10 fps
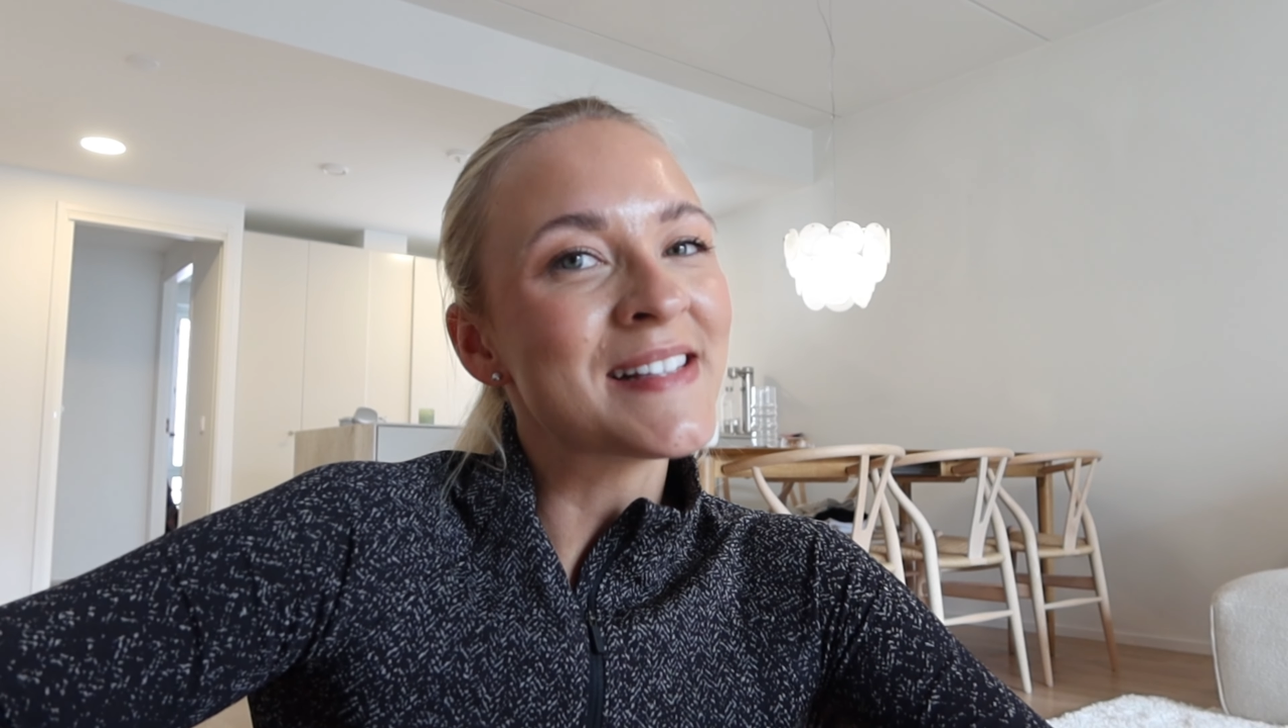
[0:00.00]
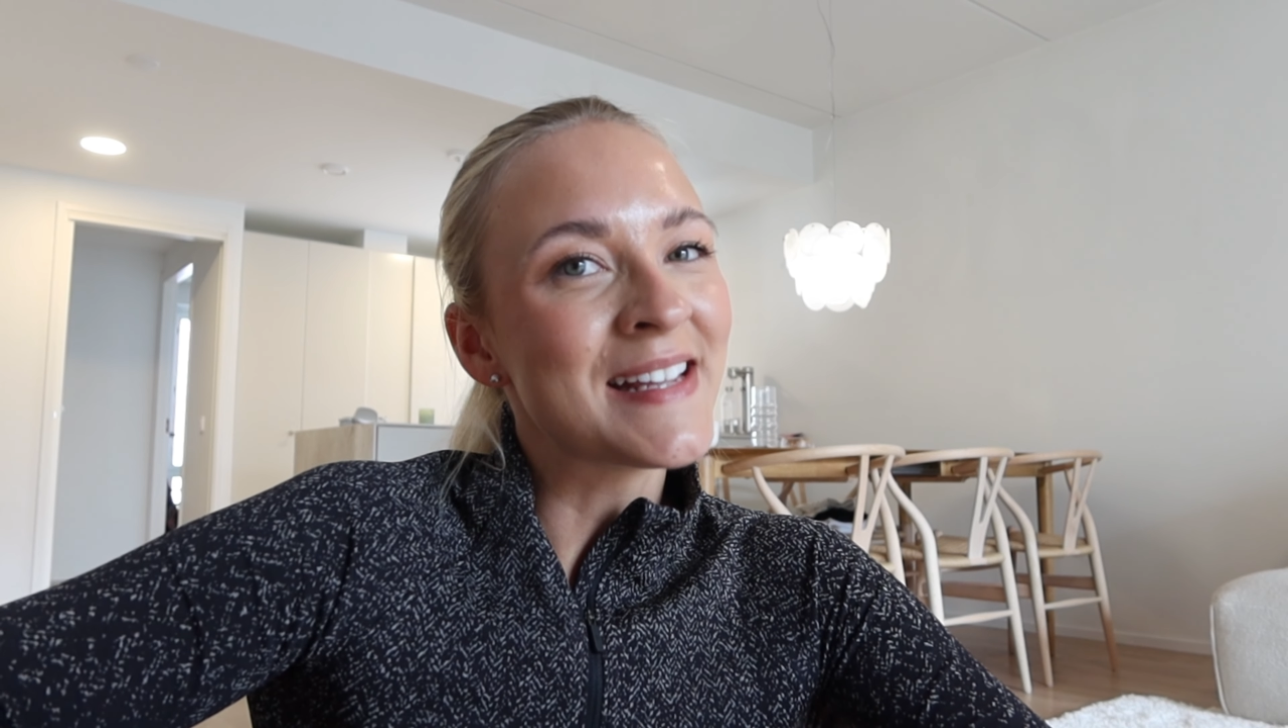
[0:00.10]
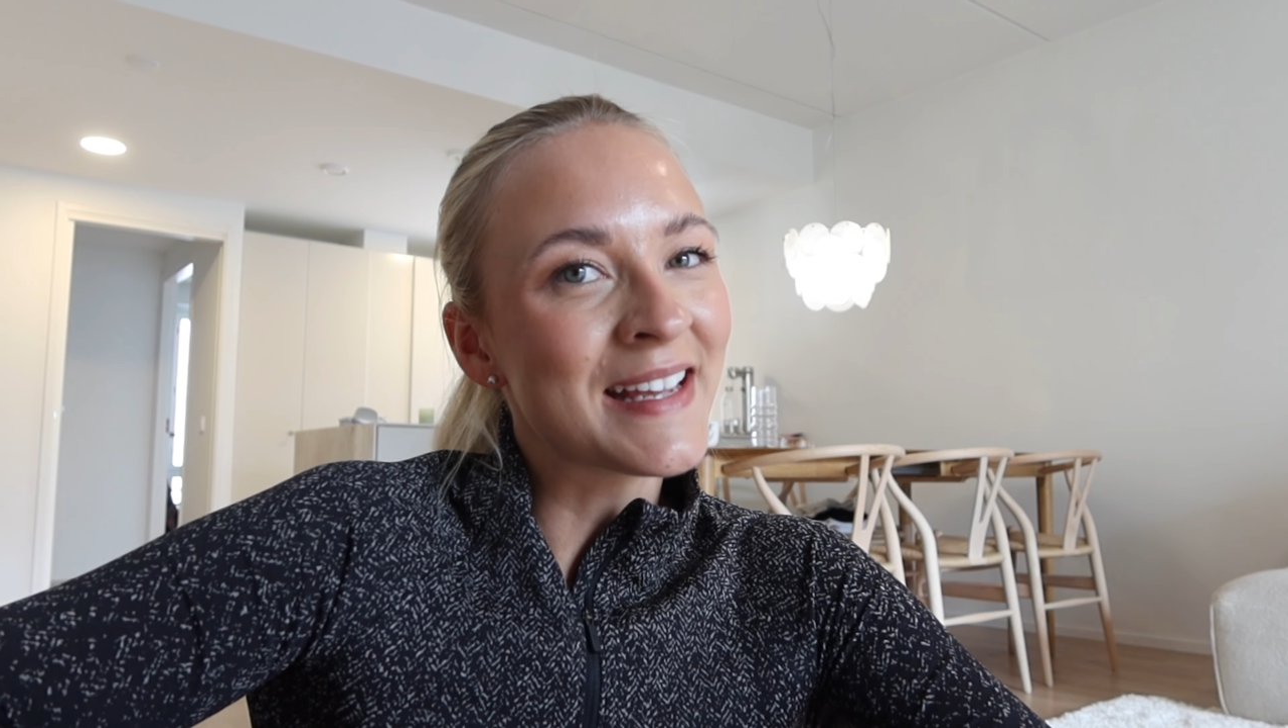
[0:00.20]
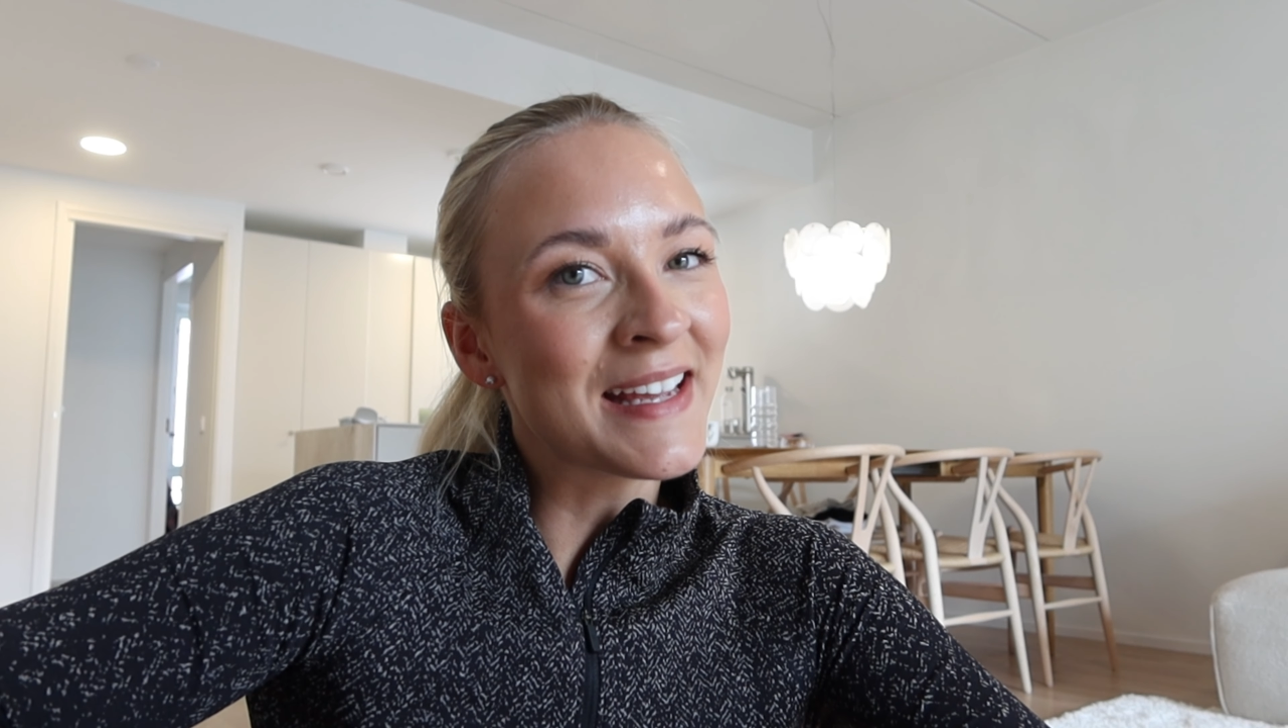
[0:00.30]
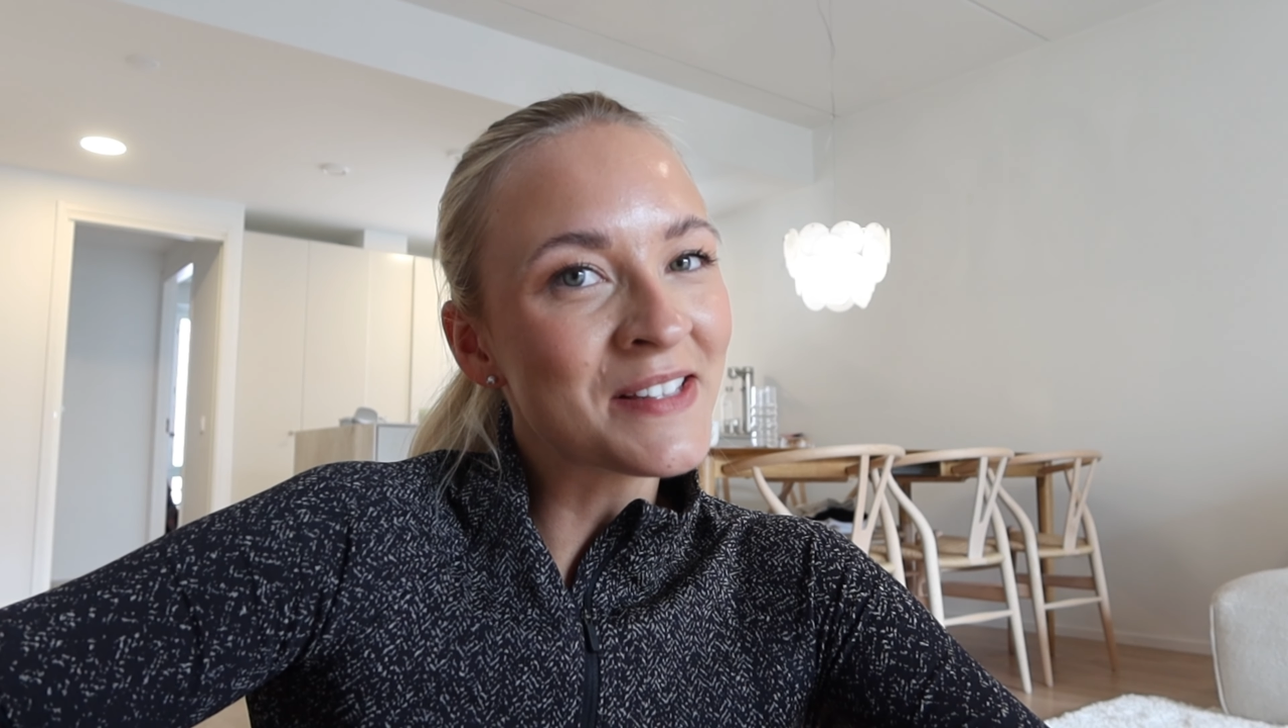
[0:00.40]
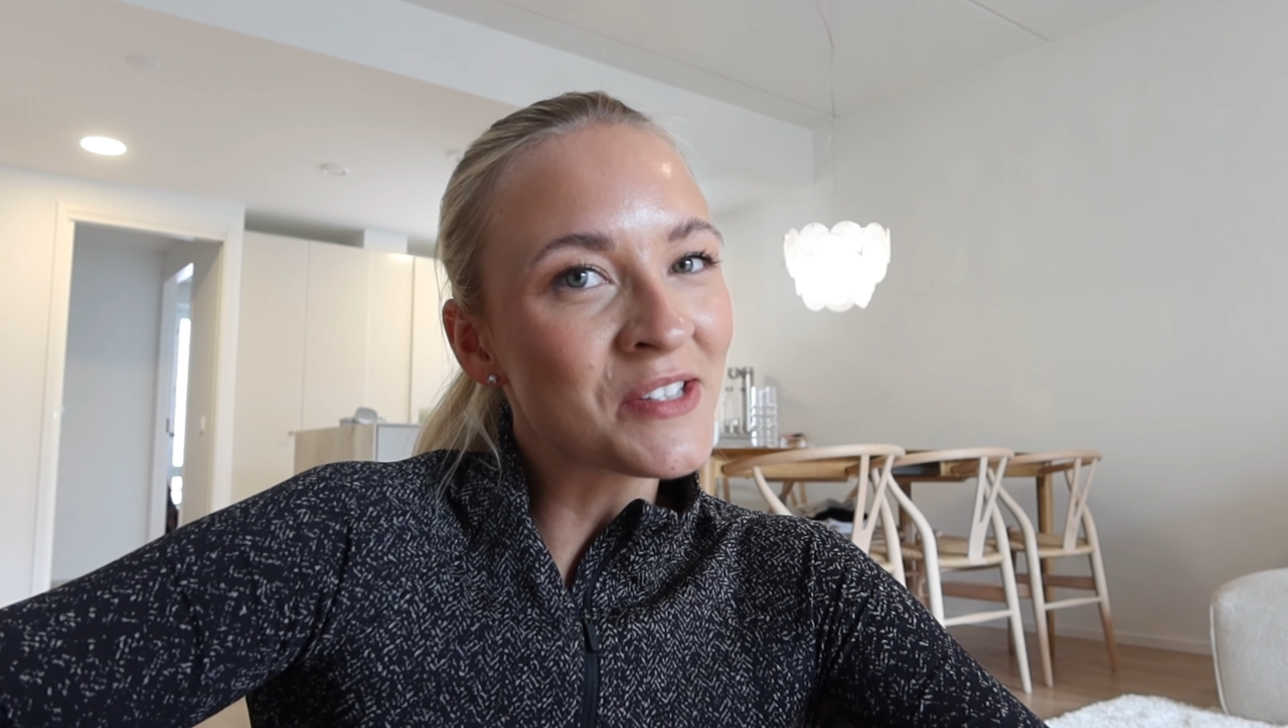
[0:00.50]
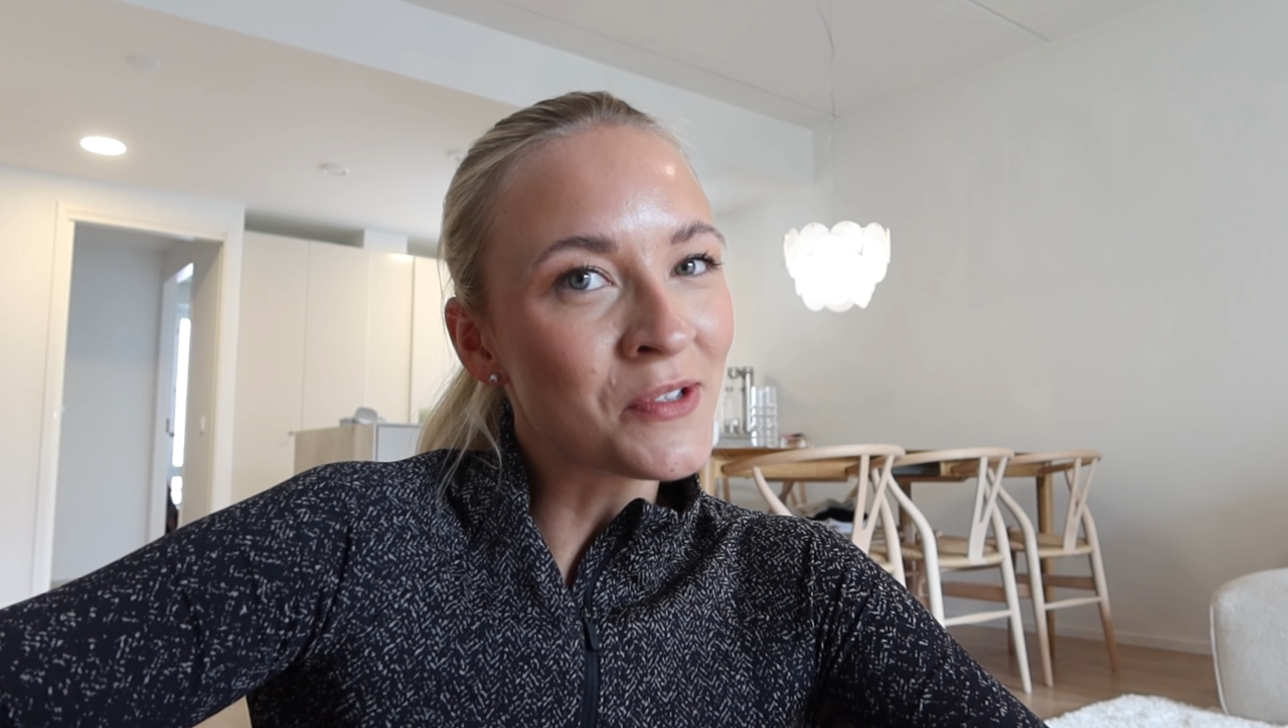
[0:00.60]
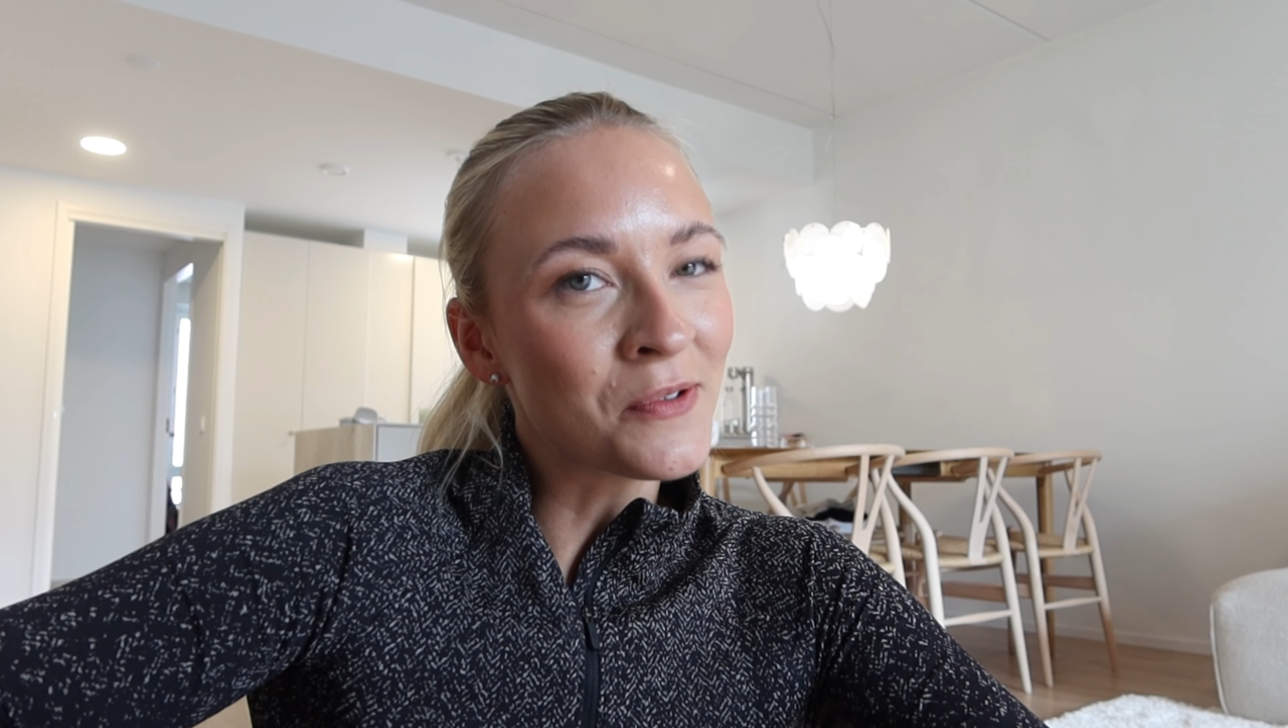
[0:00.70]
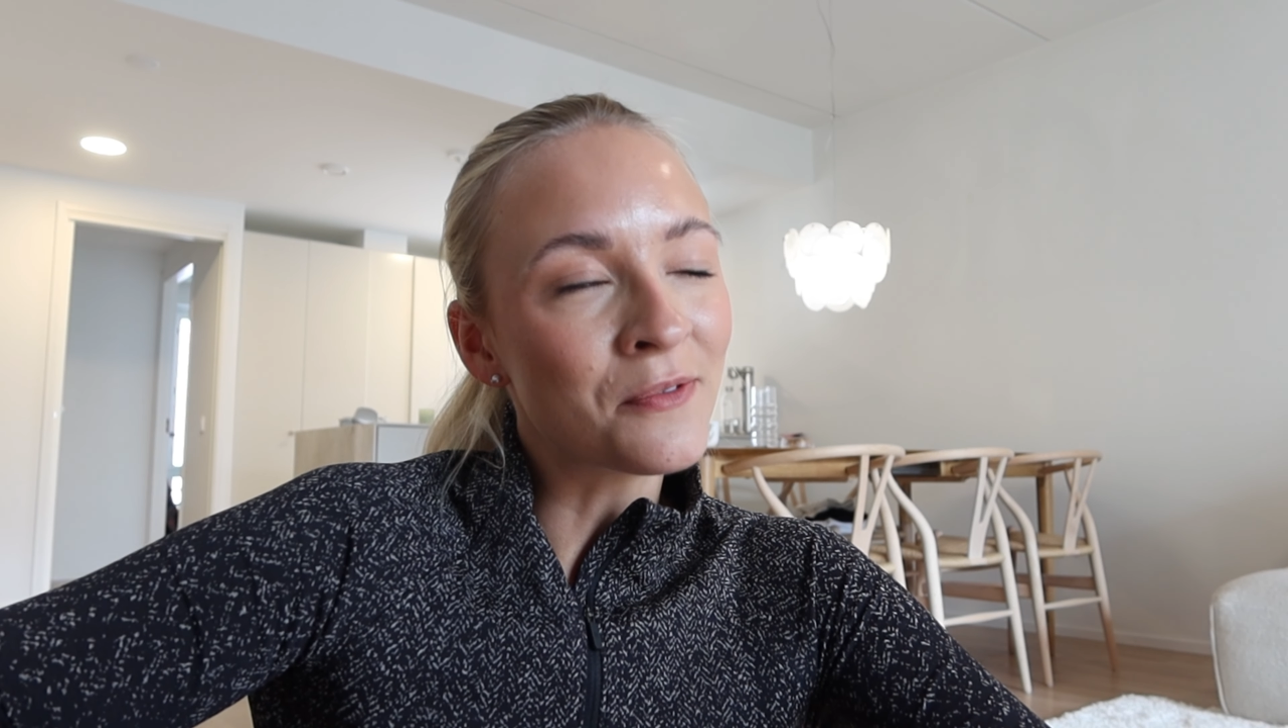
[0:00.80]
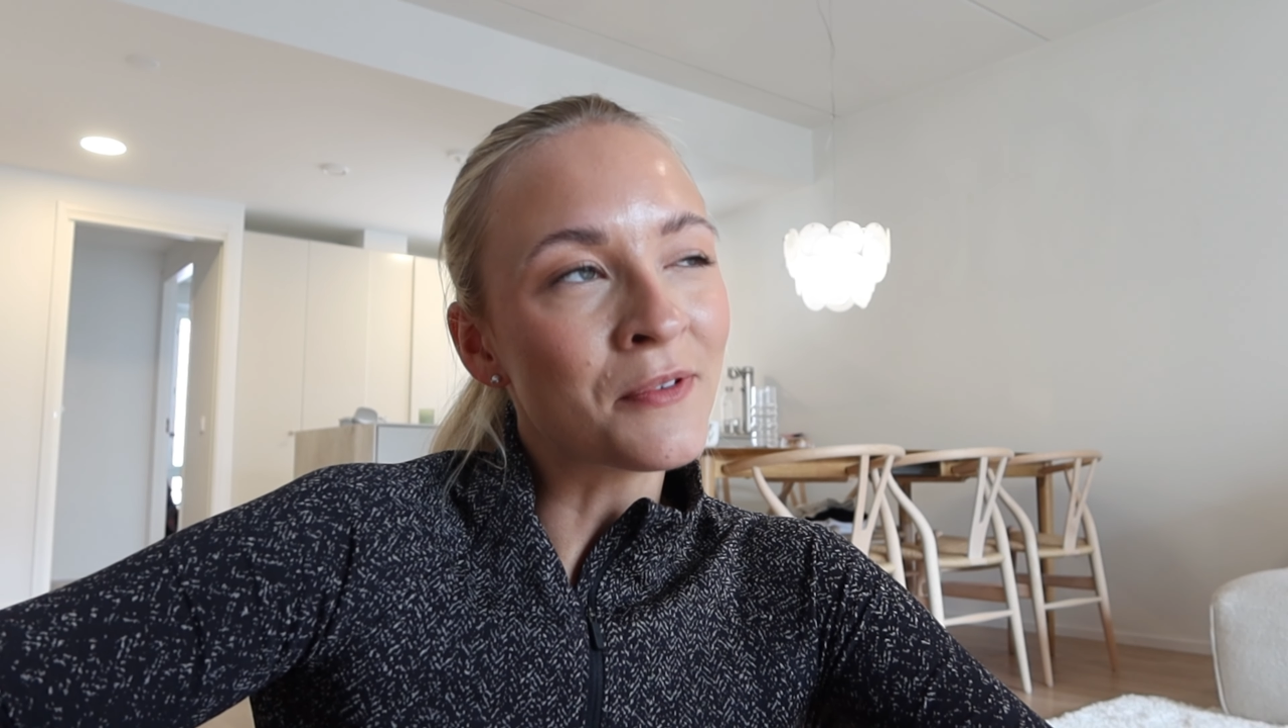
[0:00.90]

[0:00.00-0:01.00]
thinking to